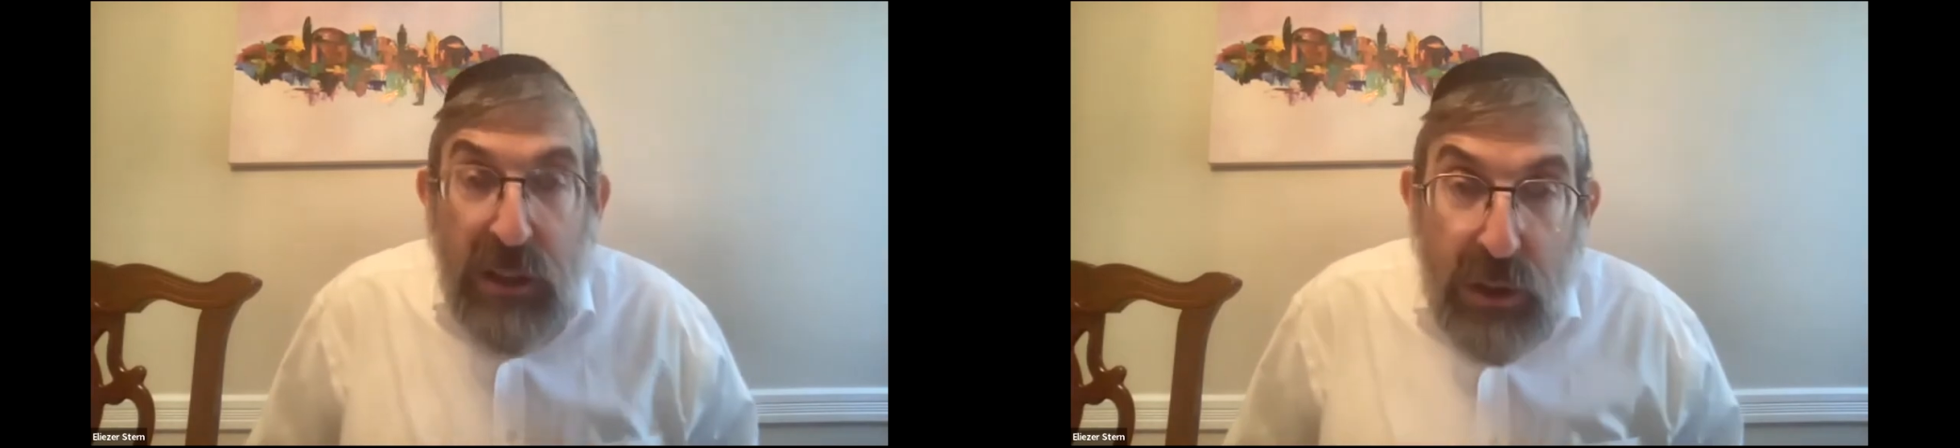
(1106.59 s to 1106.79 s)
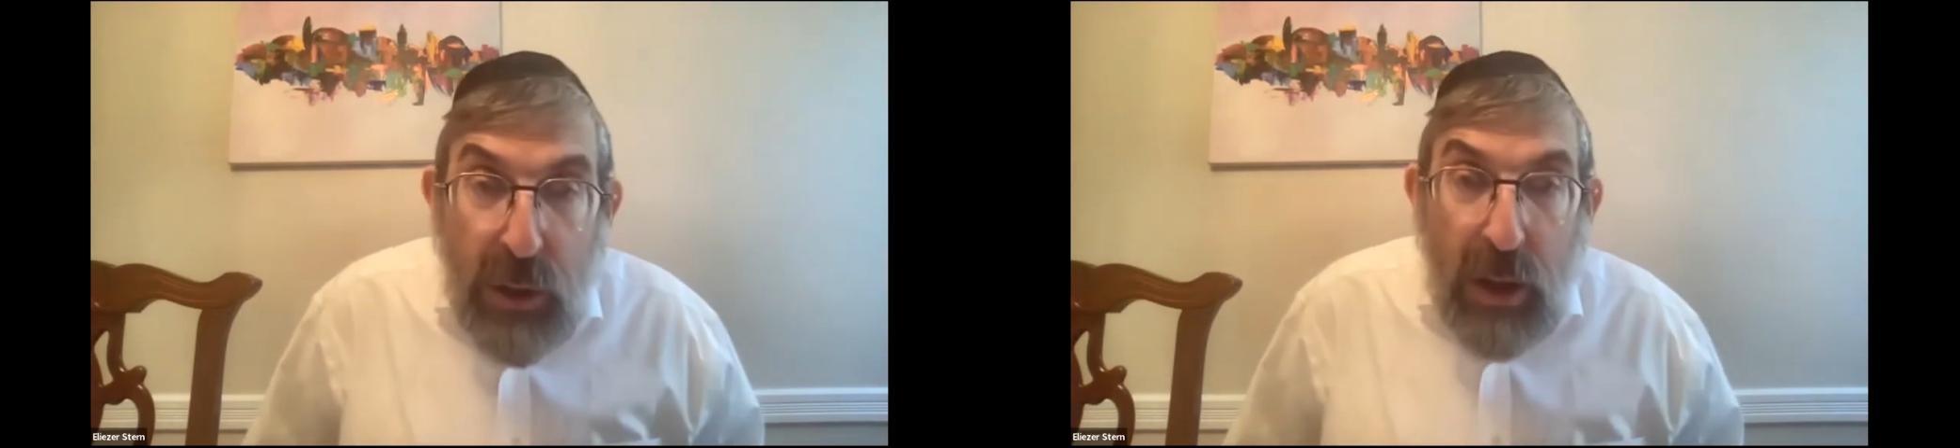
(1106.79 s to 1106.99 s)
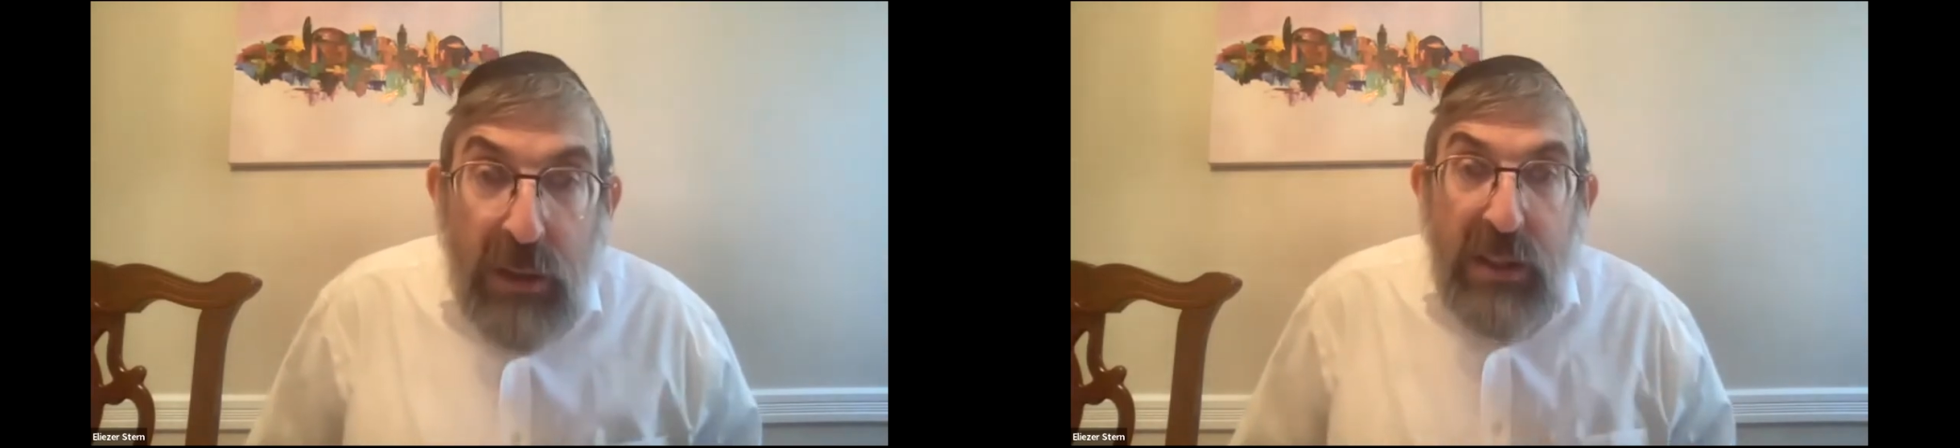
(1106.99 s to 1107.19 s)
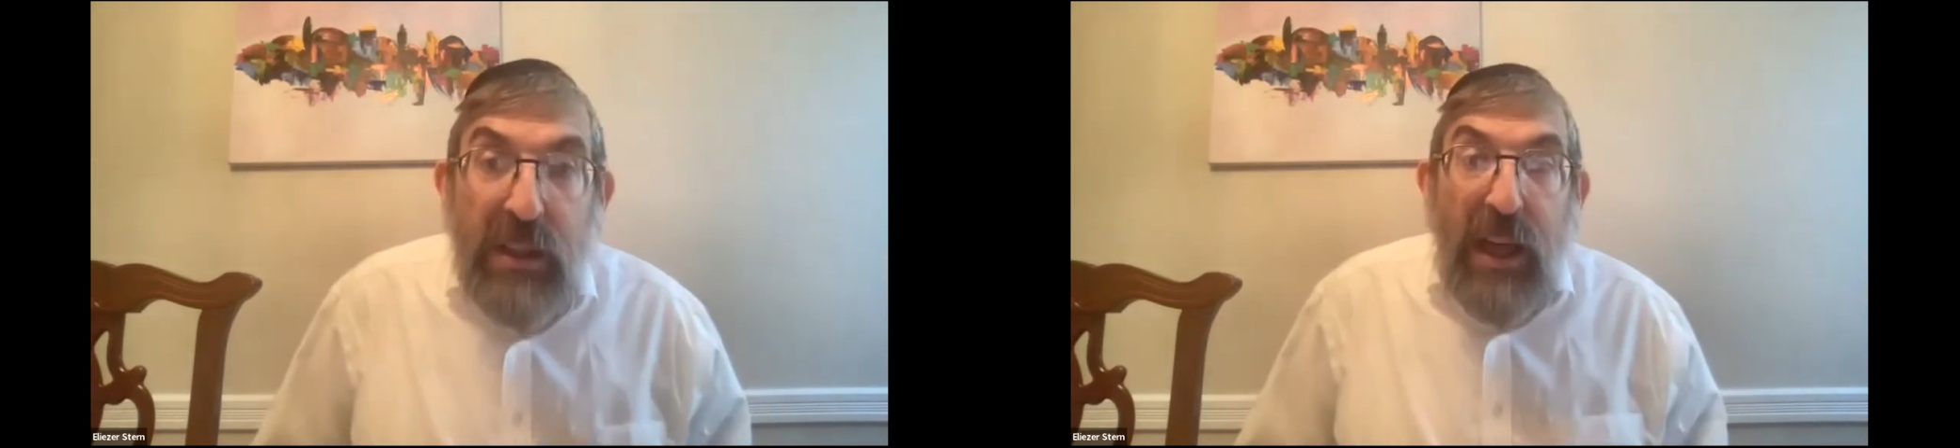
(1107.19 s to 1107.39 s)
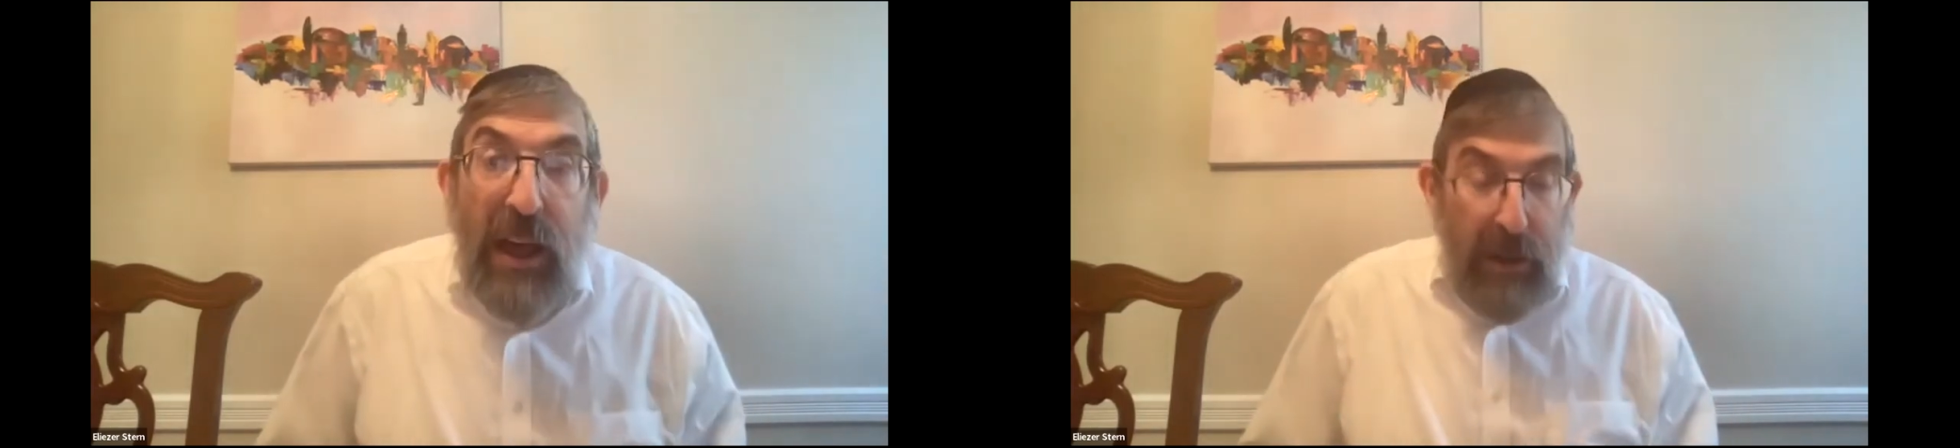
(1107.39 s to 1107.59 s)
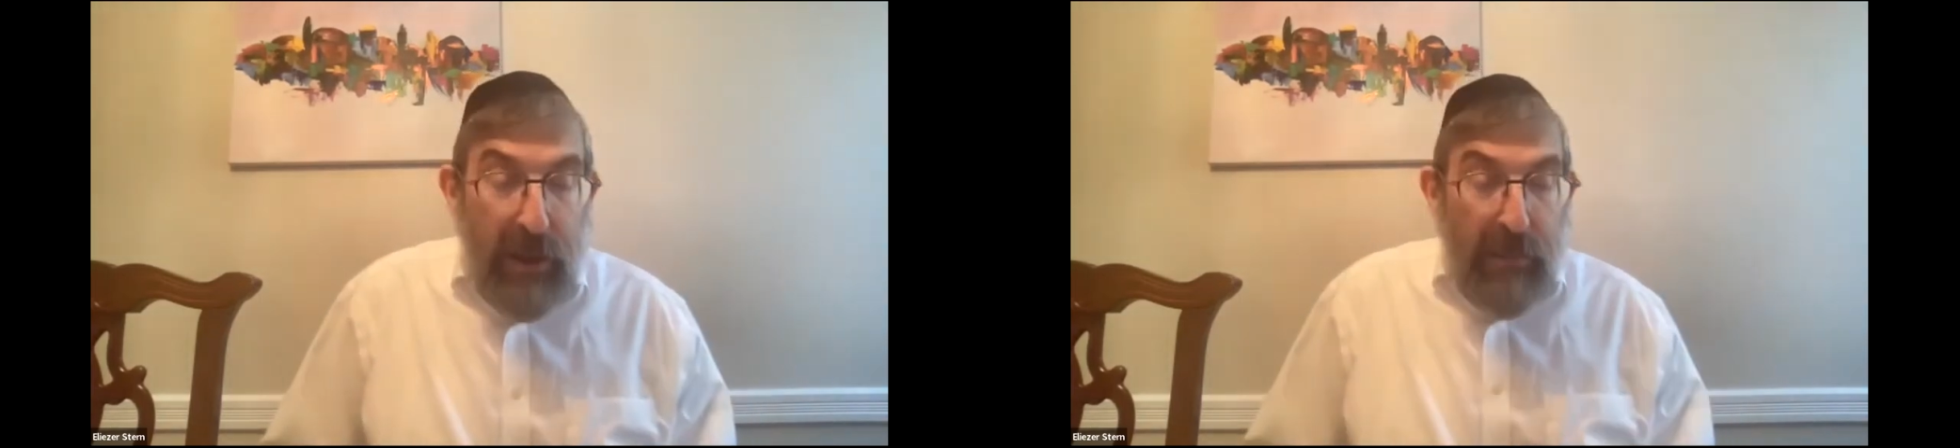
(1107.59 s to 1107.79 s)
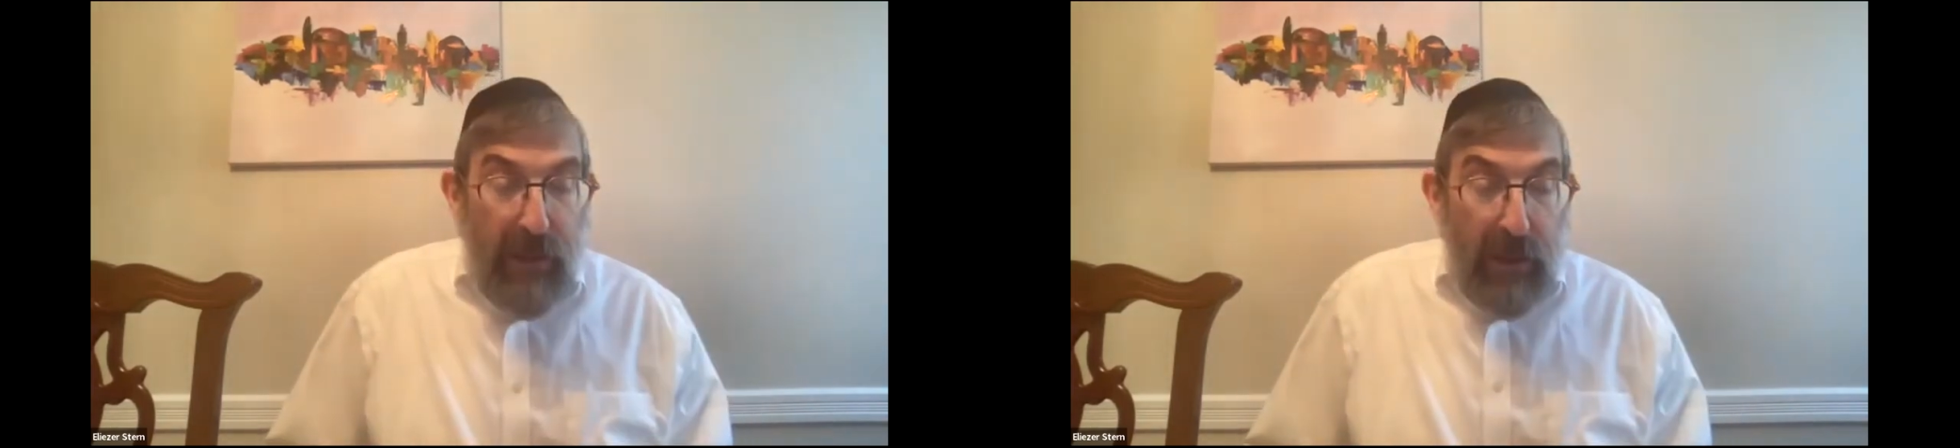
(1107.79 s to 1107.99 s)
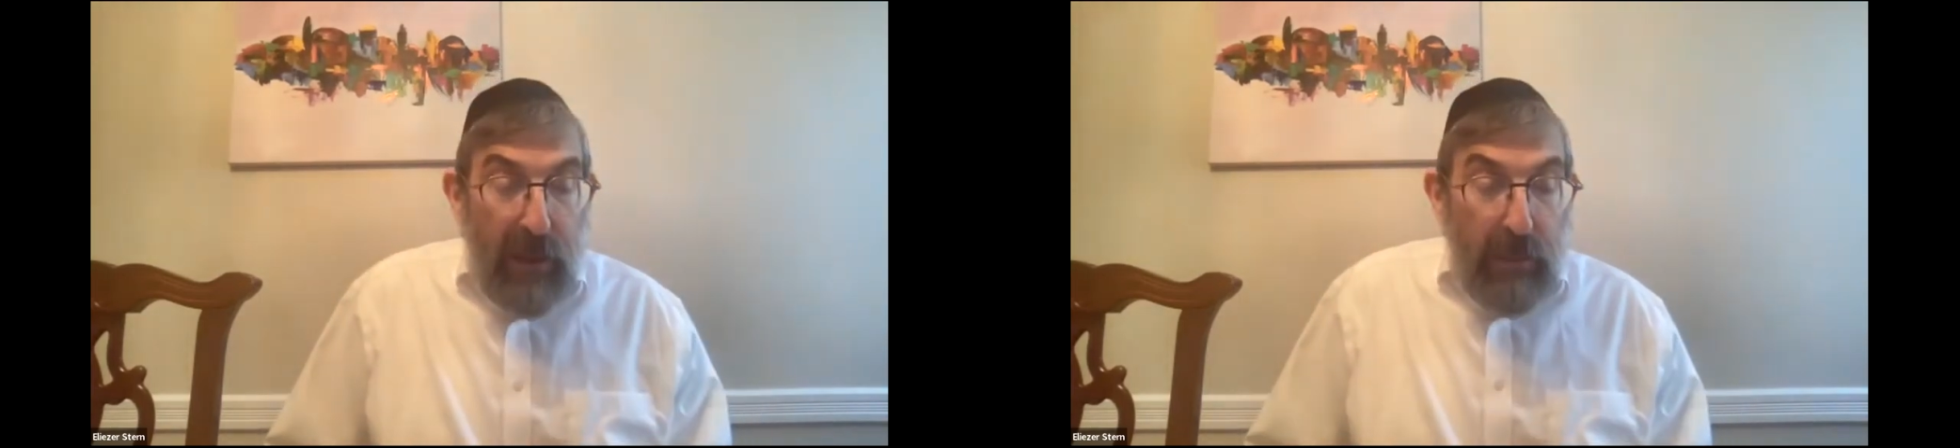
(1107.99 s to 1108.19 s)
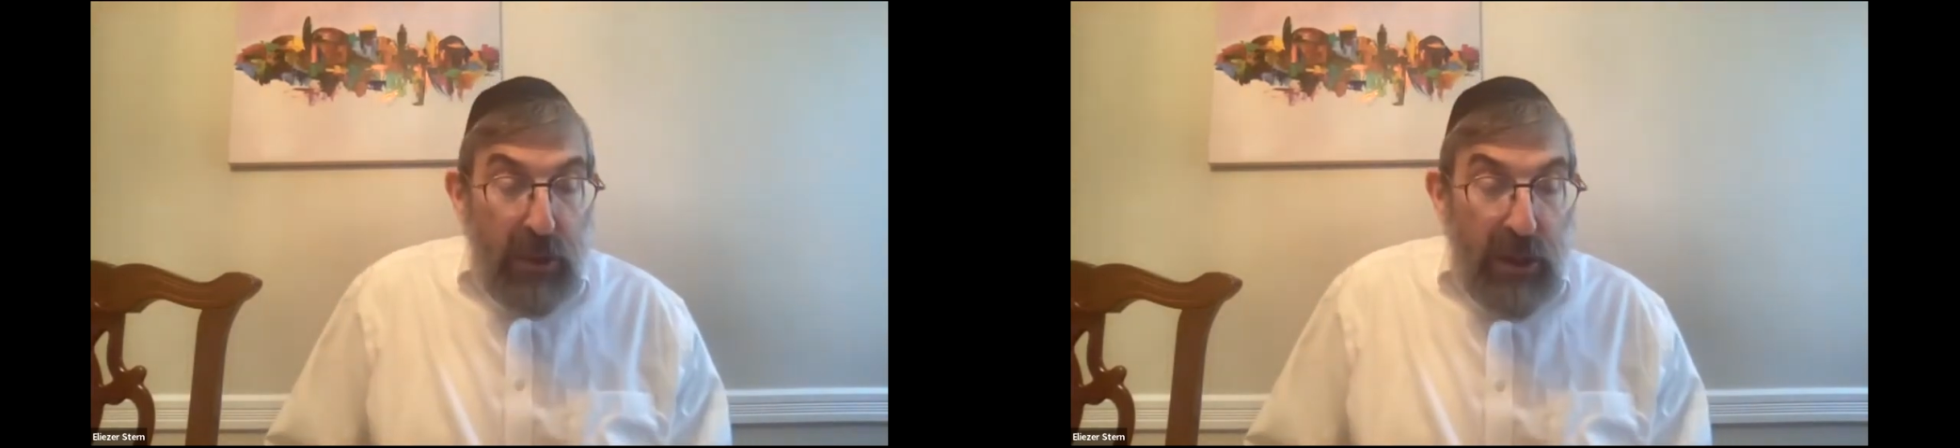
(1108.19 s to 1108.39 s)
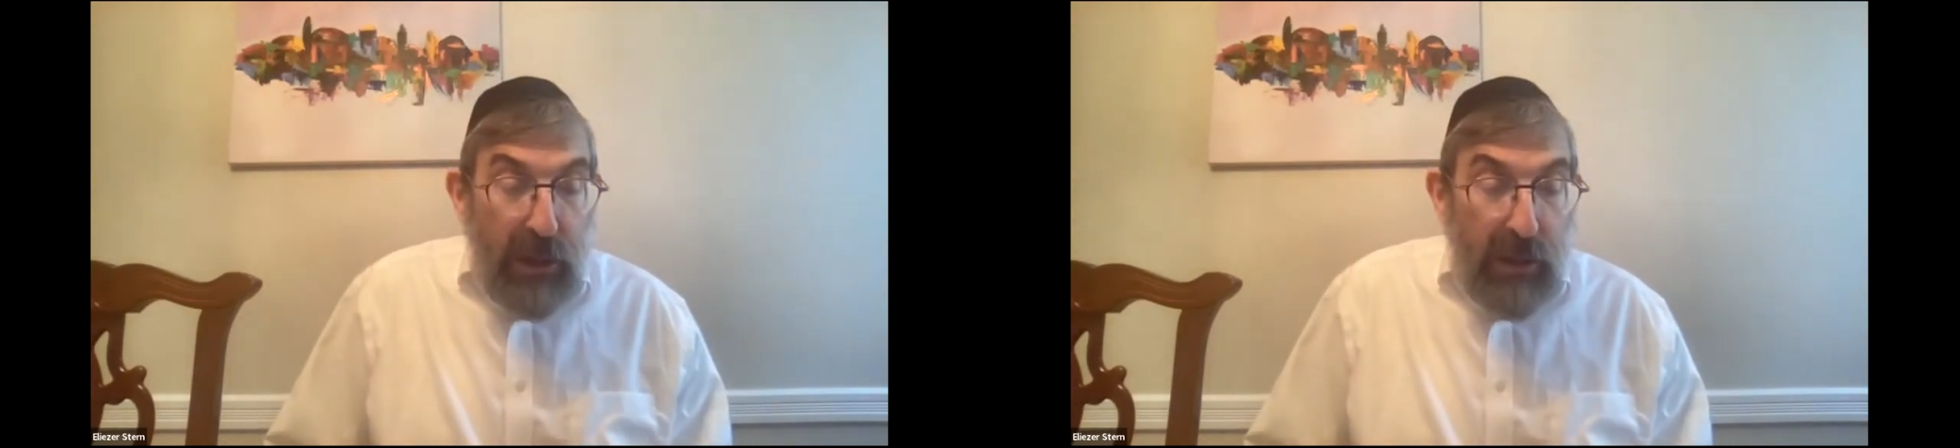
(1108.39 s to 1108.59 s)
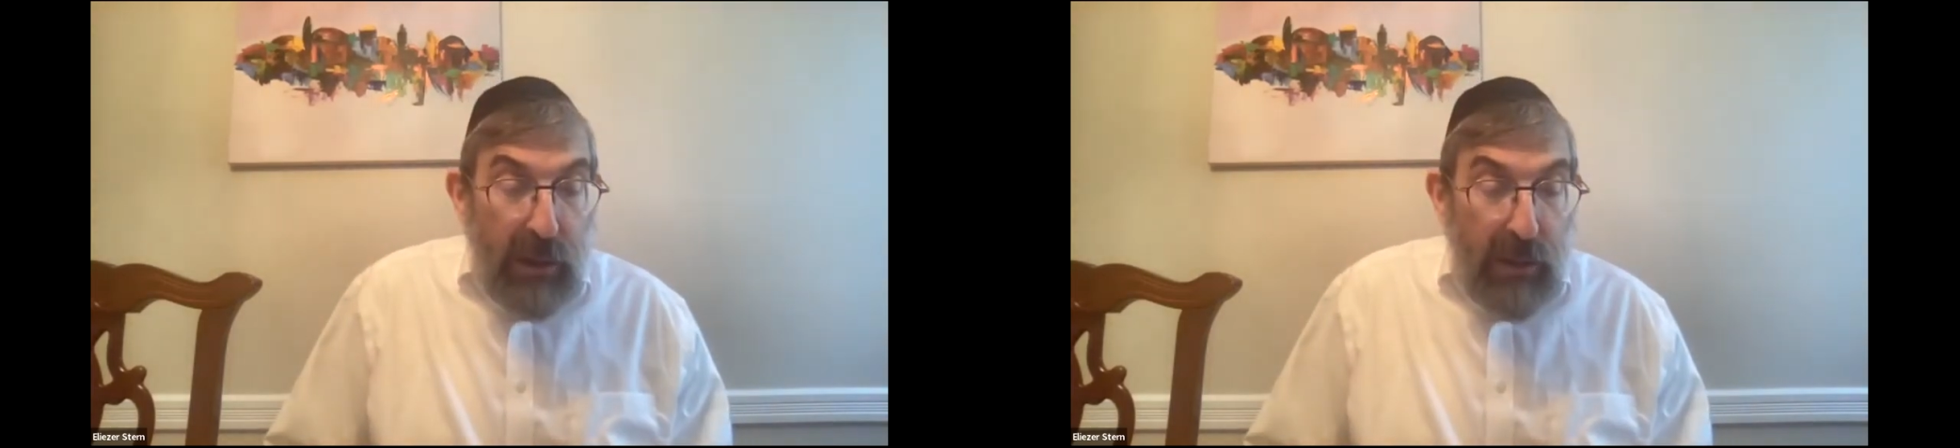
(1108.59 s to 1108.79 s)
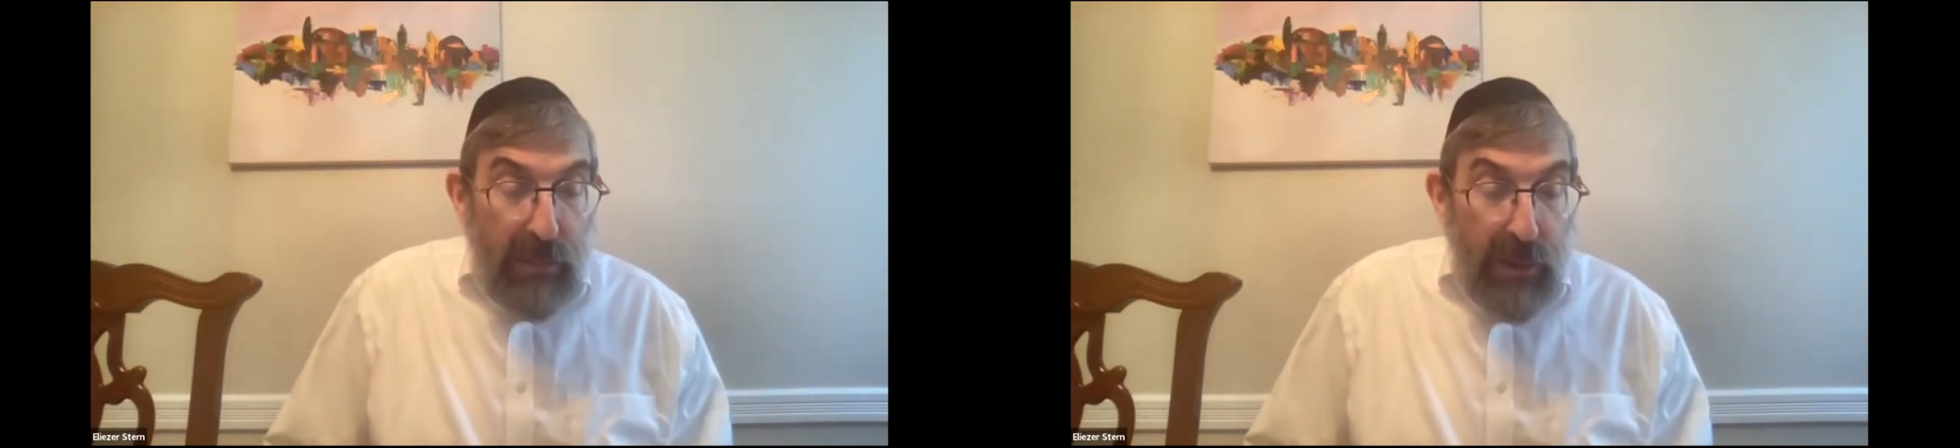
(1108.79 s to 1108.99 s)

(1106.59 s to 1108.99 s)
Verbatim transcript: the child is allowed in, Pshita.